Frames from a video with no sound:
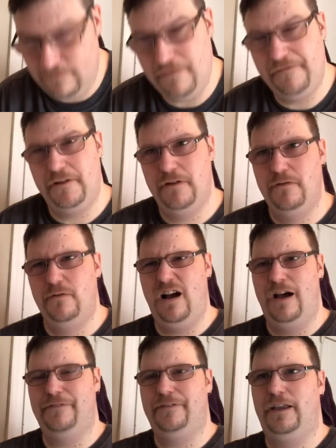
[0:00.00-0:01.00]
review.
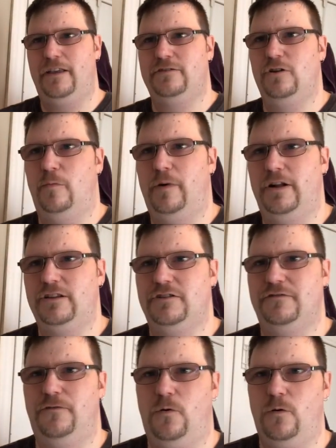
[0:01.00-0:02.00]
Uh, thank you so
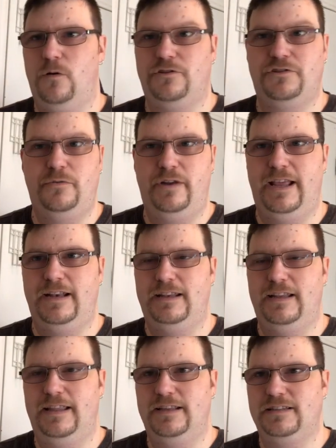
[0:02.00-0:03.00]
much for tuning
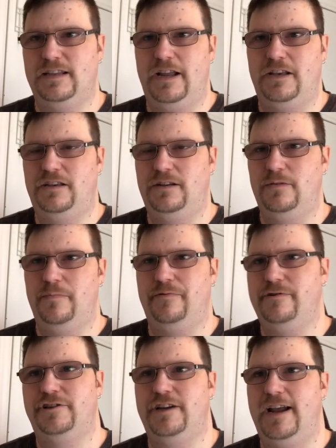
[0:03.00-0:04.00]
into this. I do
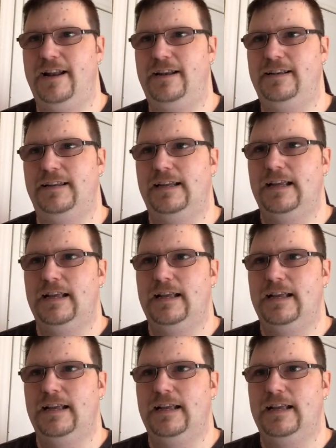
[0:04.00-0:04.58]
appreciate it.